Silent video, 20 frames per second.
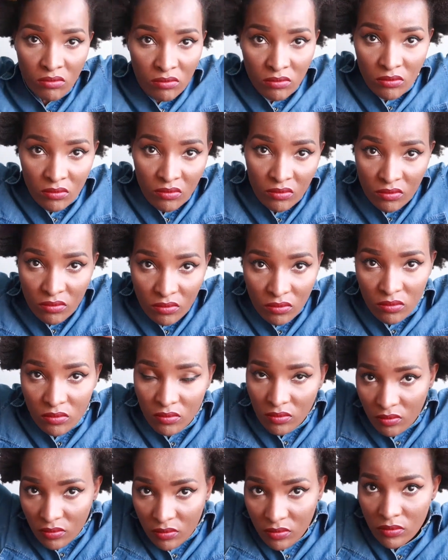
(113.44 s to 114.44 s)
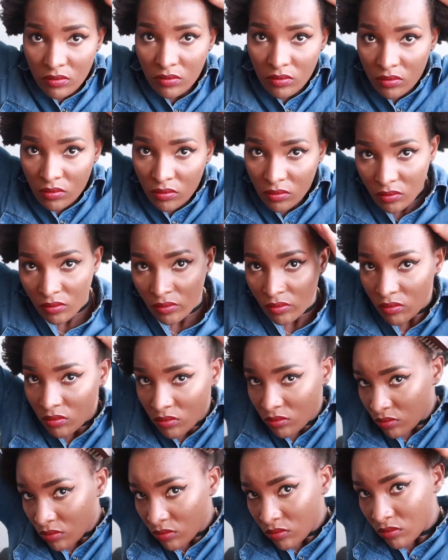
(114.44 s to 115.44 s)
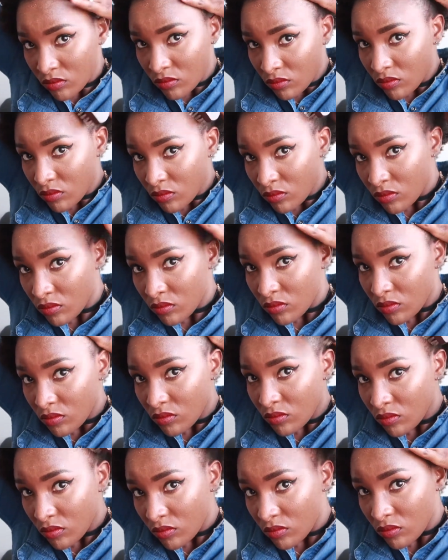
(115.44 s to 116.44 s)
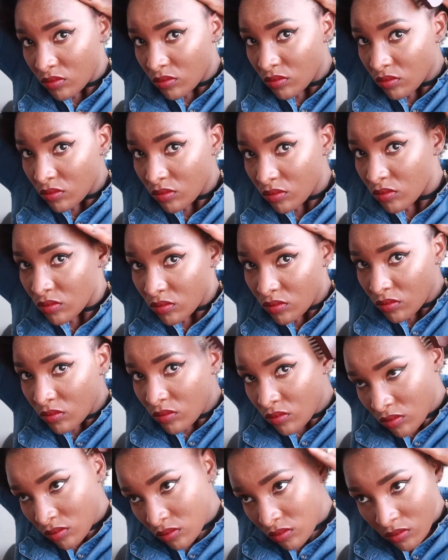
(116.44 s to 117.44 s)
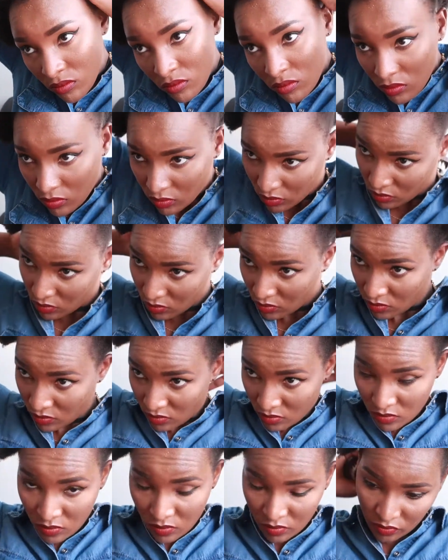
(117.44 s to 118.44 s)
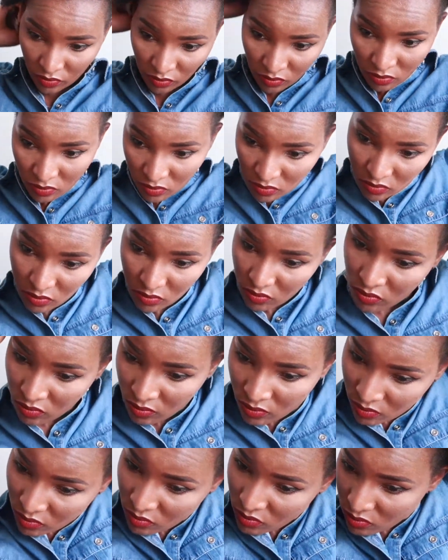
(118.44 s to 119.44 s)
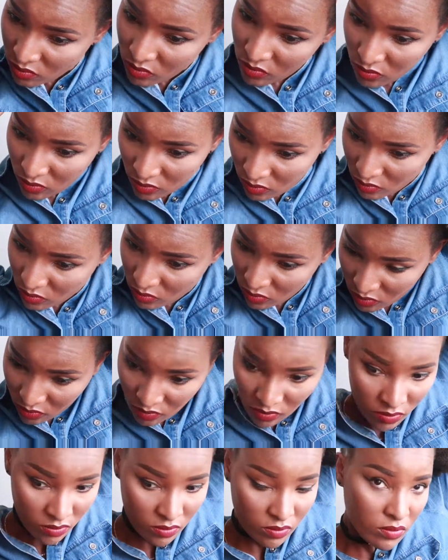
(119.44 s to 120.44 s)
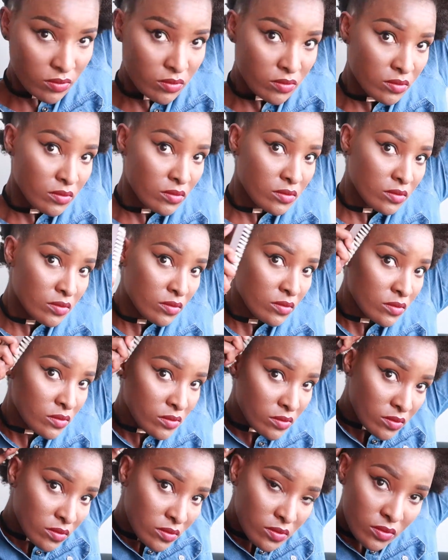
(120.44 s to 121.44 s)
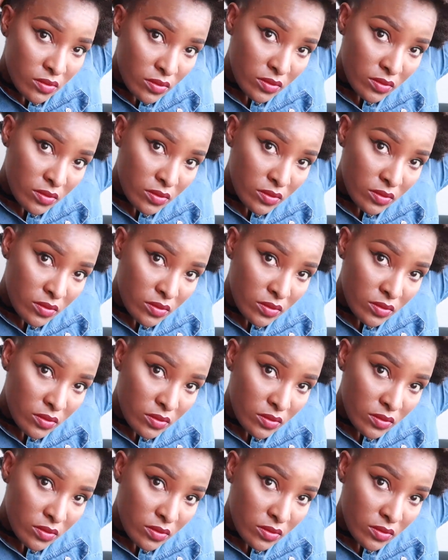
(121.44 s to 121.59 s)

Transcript: And you can go ahead and grab your brush just to even it out and also make it look really nice. So go ahead and do that.